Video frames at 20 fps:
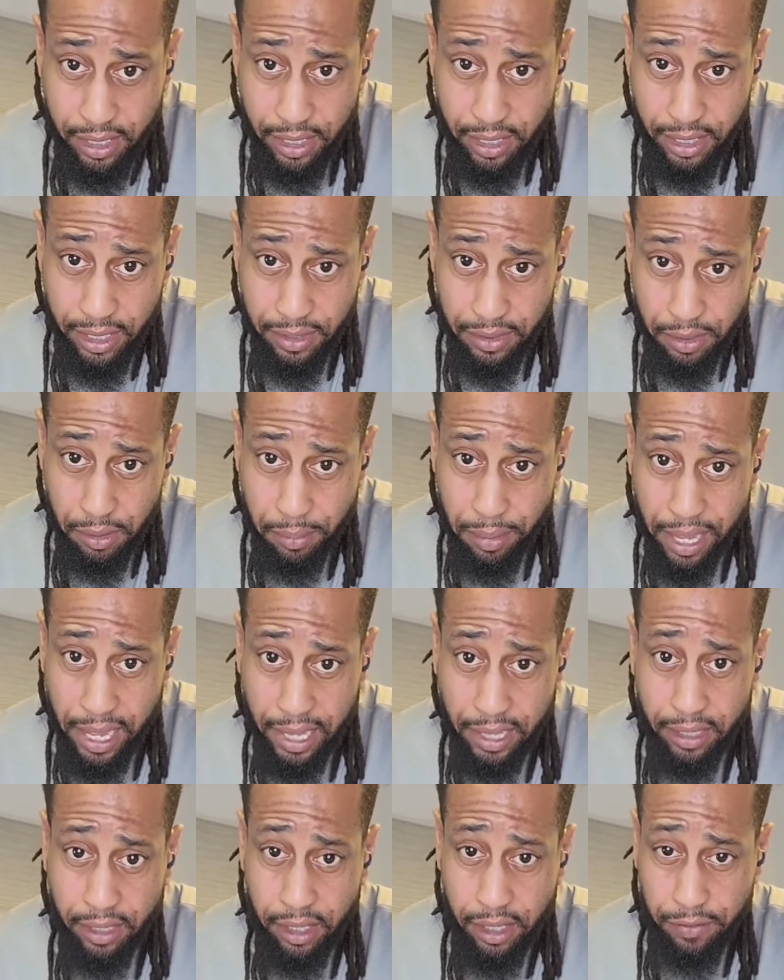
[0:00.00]
in the
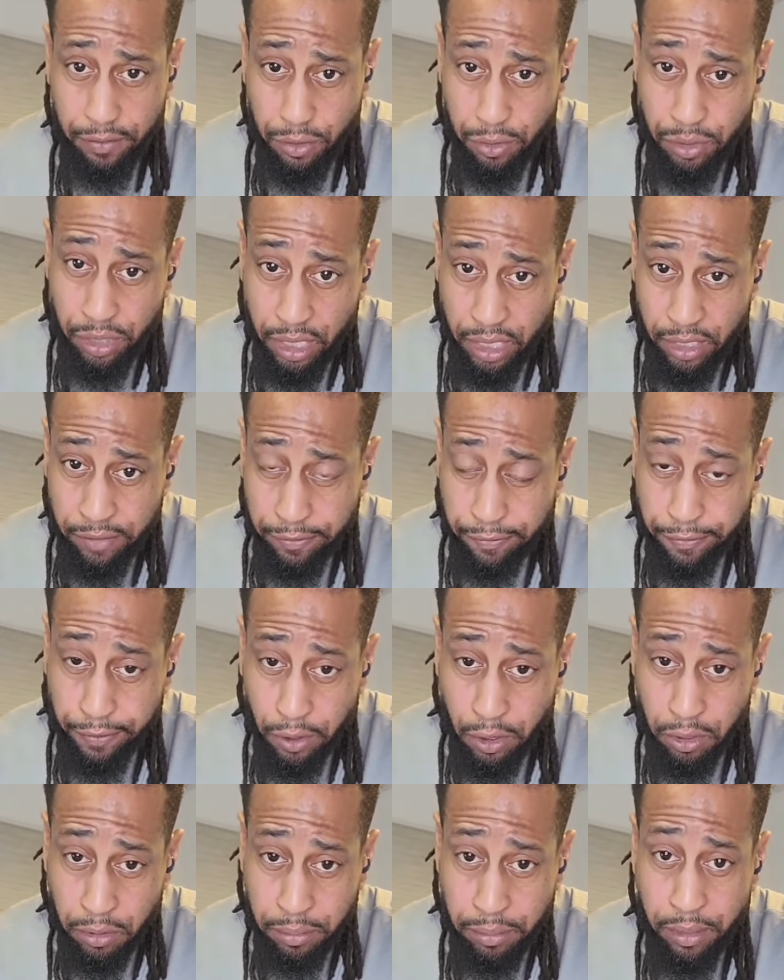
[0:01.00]
back. If you need a
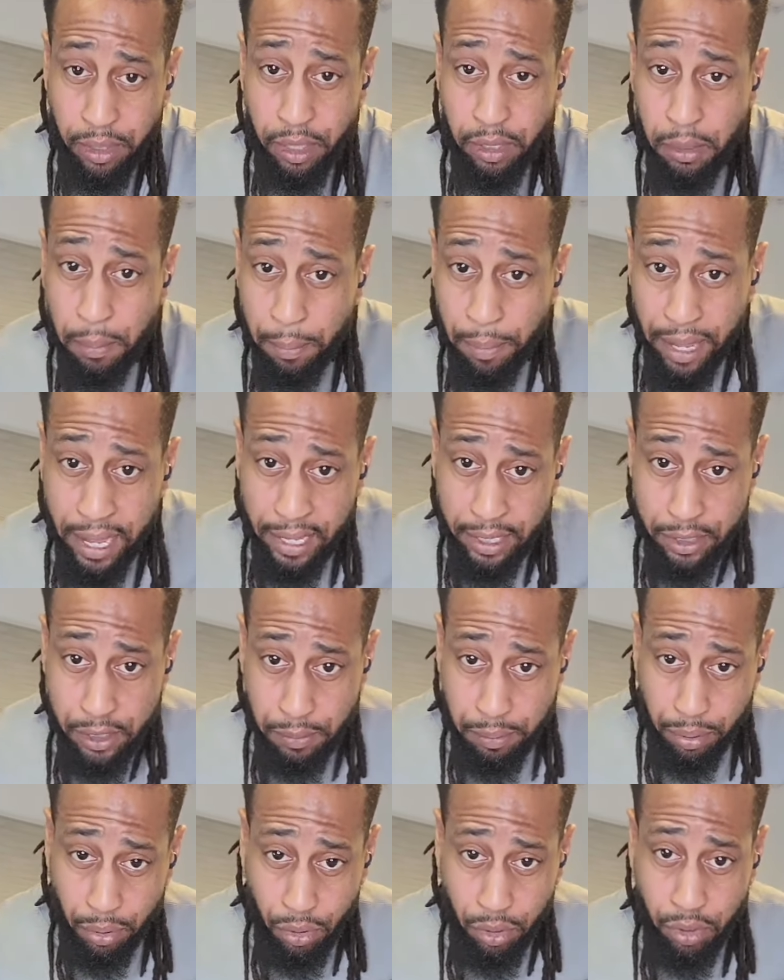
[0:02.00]
firm back
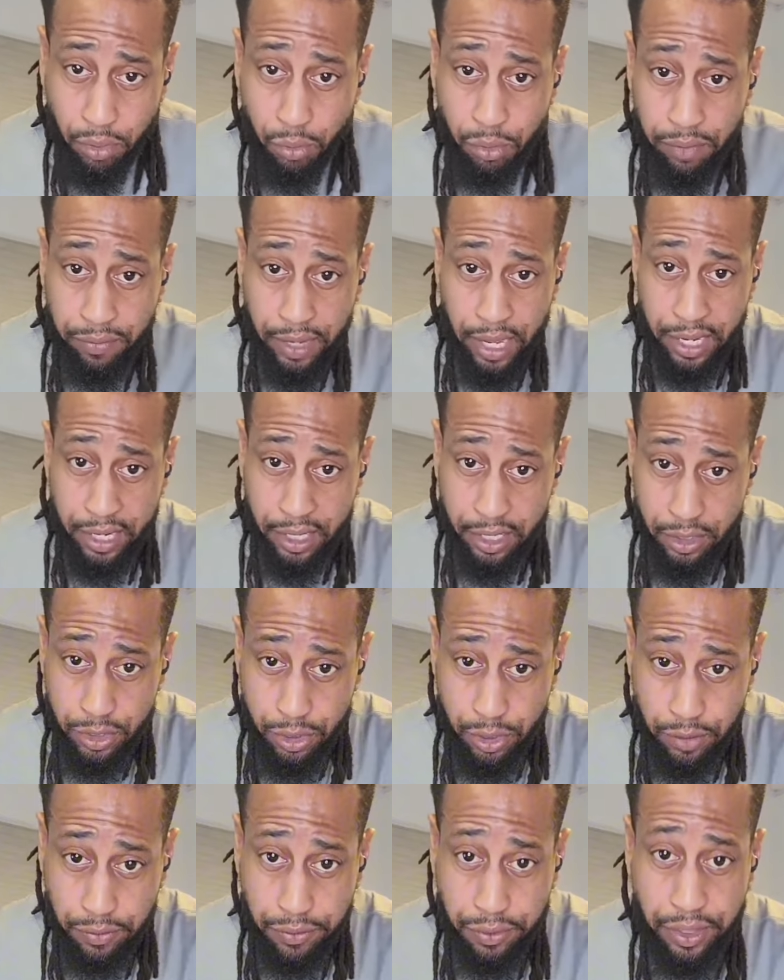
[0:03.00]
support, we've got an
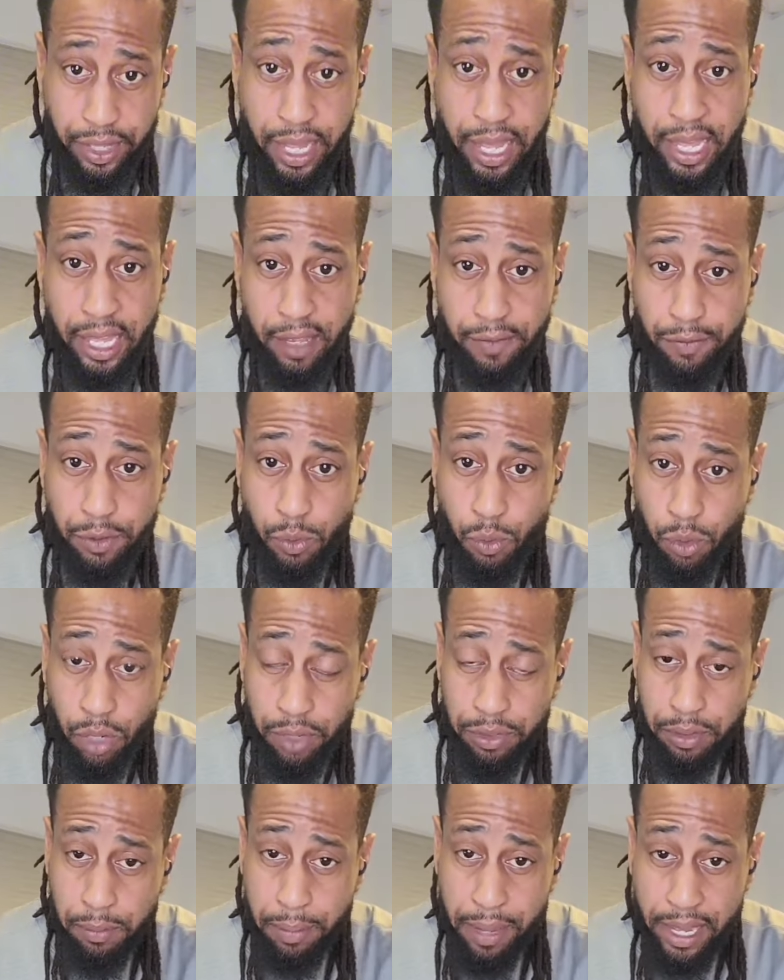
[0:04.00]
insert for that. If you
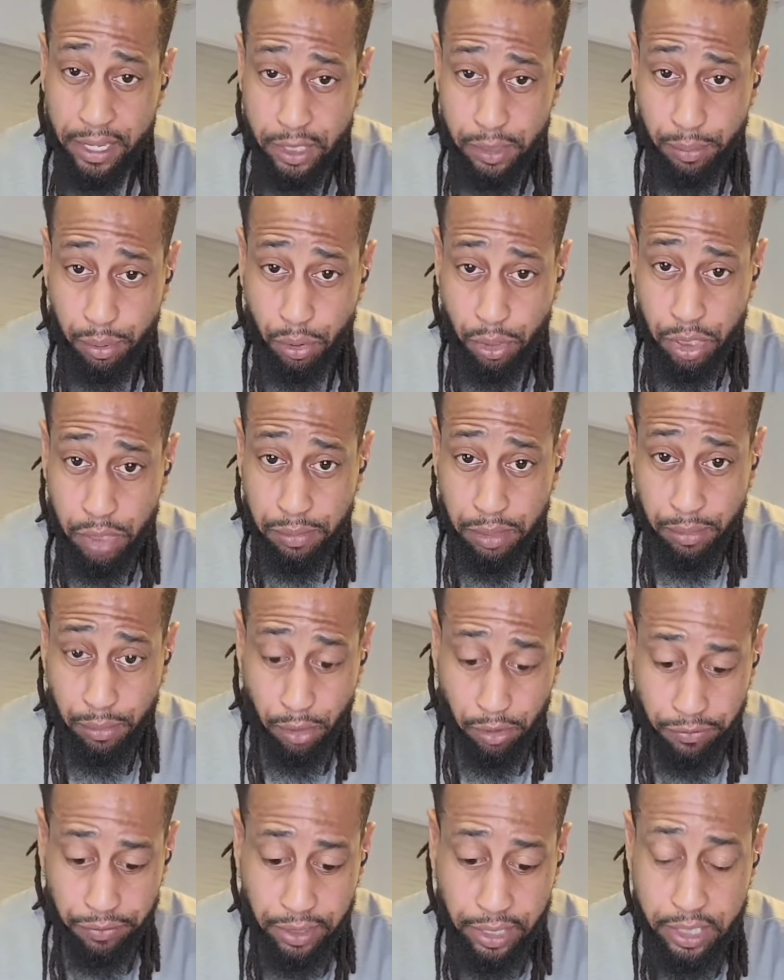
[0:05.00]
want the back support to be
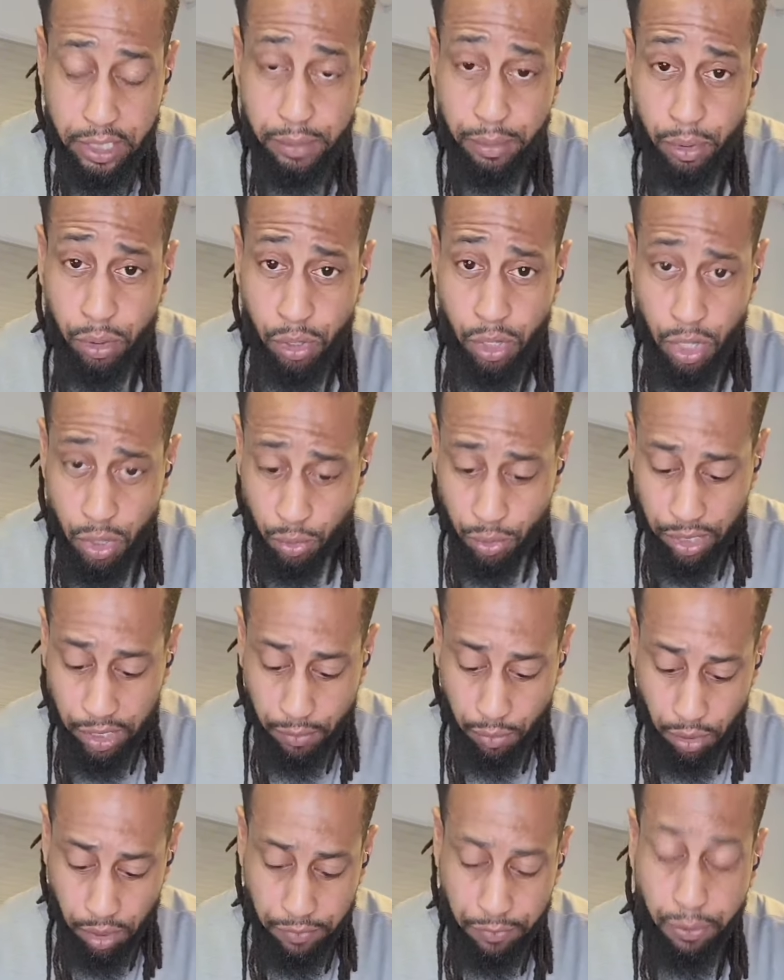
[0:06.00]
more flexible, we
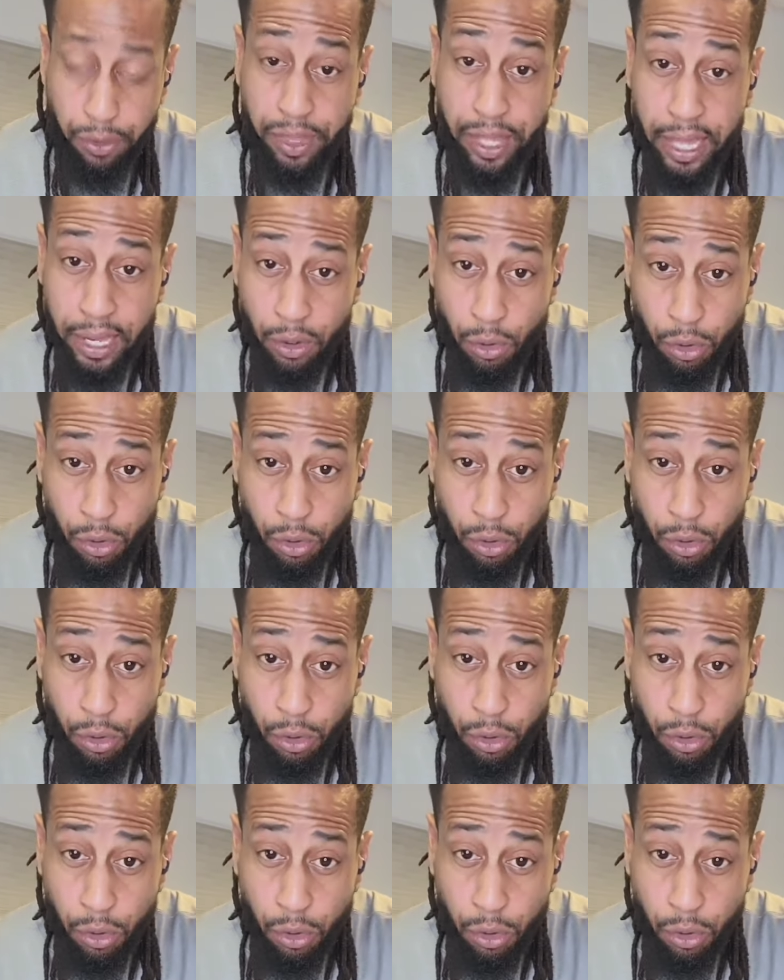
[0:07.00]
have one for that.